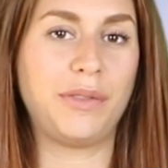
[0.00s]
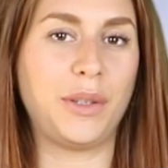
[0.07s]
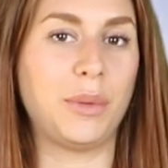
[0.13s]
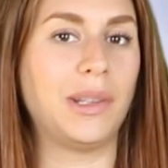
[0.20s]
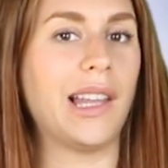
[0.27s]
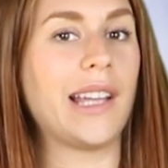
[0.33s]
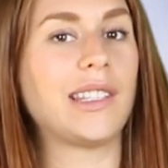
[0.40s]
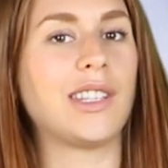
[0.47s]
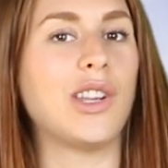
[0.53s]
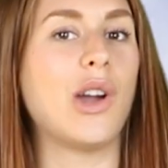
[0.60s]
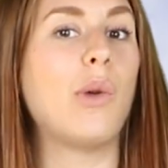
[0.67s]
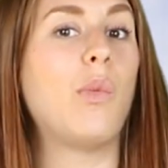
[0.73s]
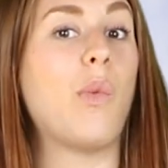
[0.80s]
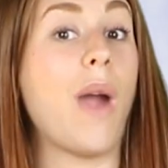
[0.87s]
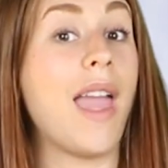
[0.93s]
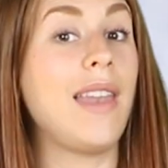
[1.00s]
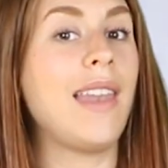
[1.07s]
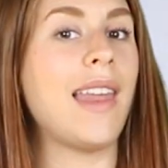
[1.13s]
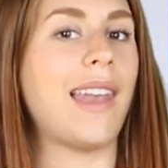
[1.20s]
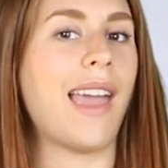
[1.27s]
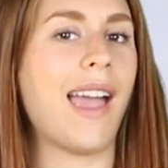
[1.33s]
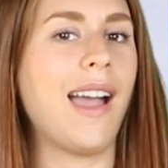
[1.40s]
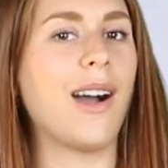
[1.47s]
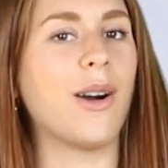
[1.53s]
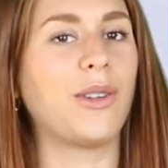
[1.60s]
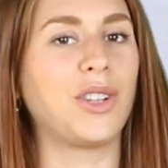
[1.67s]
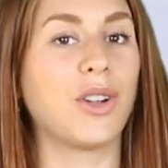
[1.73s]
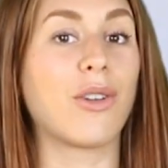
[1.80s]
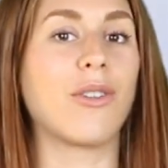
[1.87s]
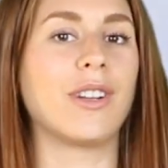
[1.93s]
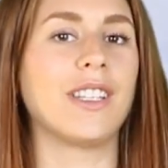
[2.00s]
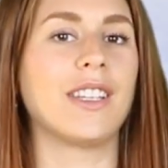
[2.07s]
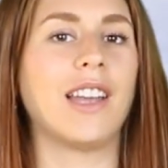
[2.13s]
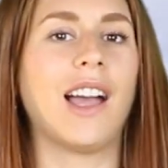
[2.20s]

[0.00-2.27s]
if you would like to know when and how you're going to